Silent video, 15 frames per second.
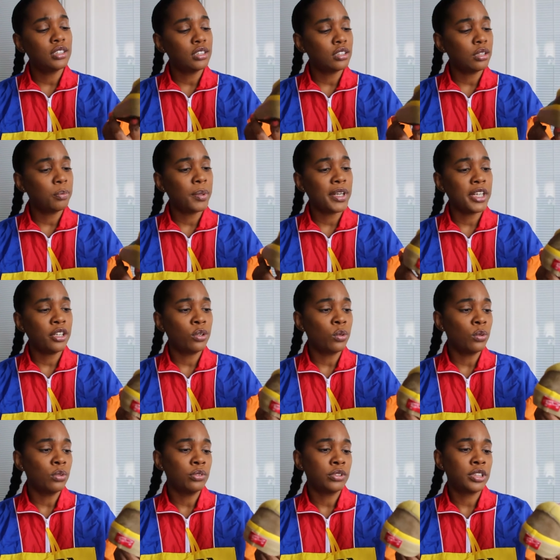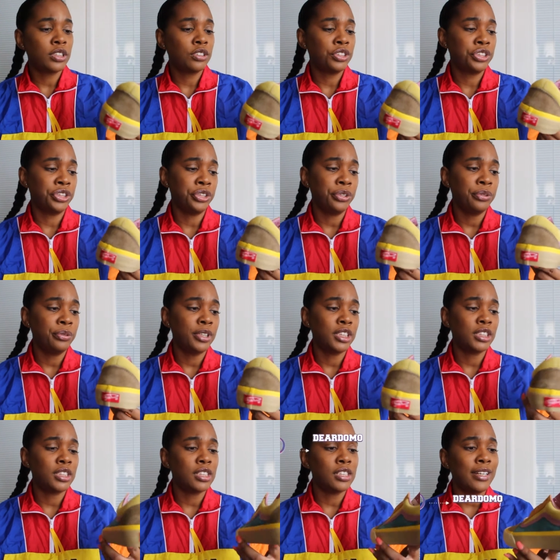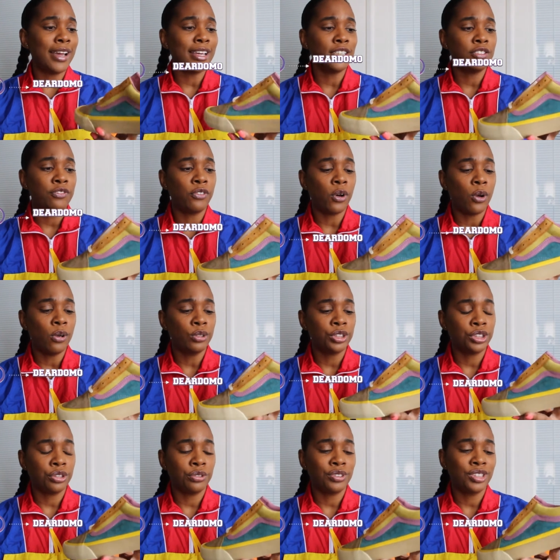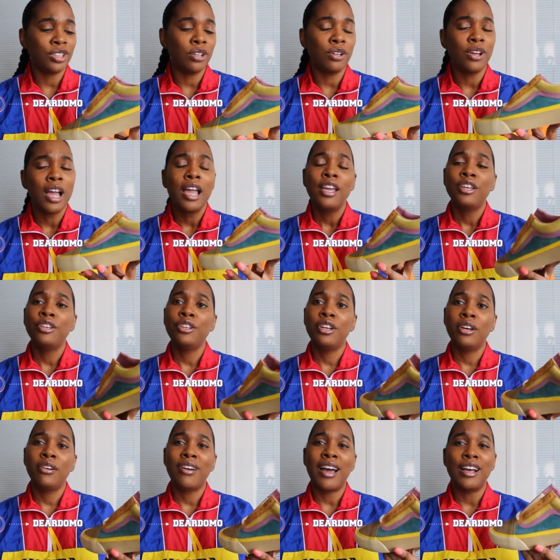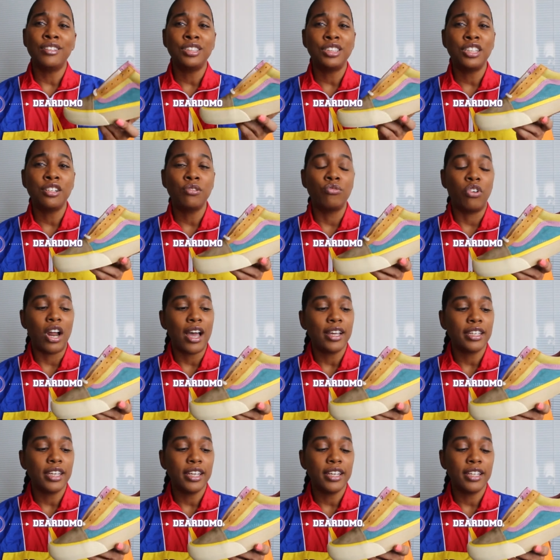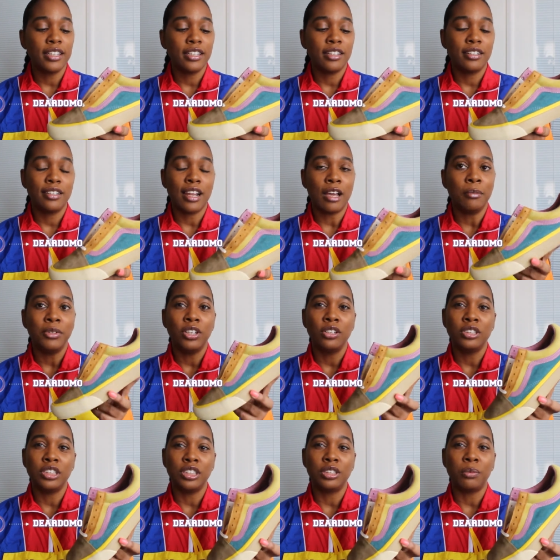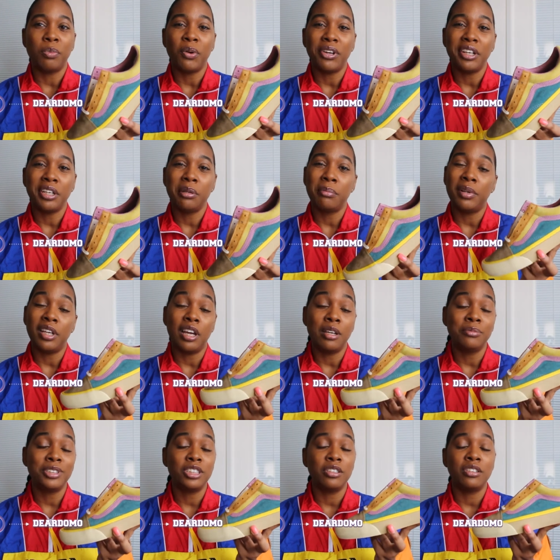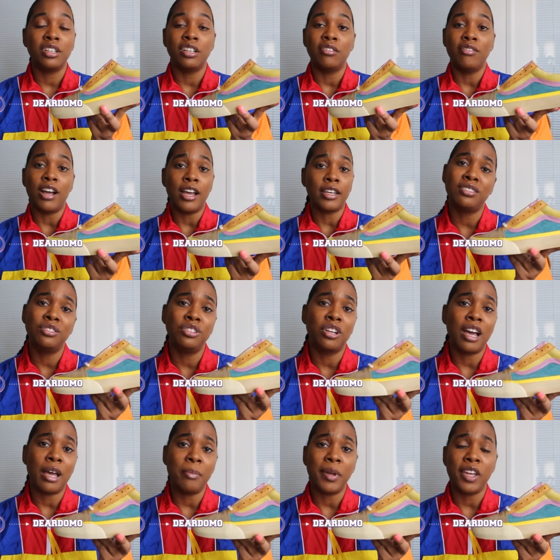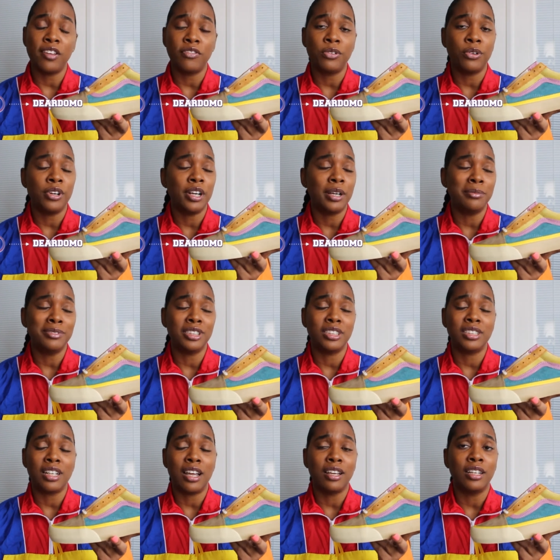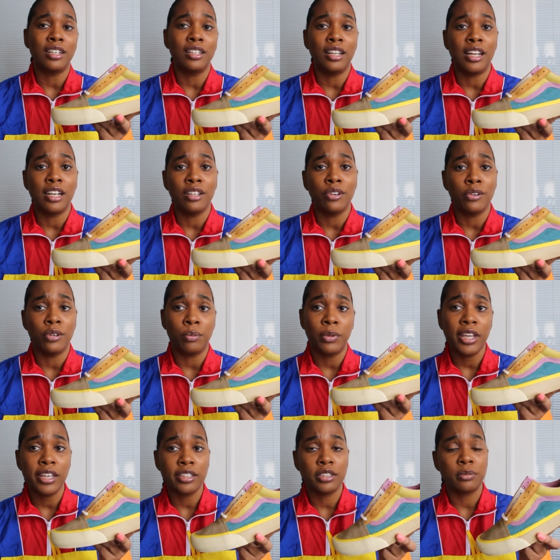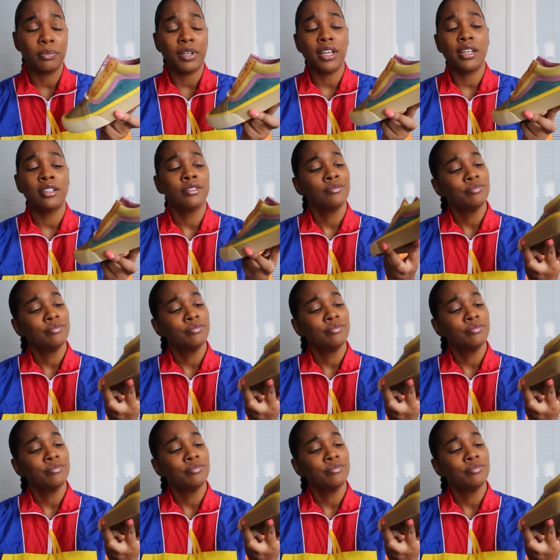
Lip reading: is a pretty cool shoe. It's a nice fall shoe, so you know, I'll still rock it. I'm a little disappointed, but I'm still gonna rock it. You know, I paid for it. I'm just not gonna let it go to waste. But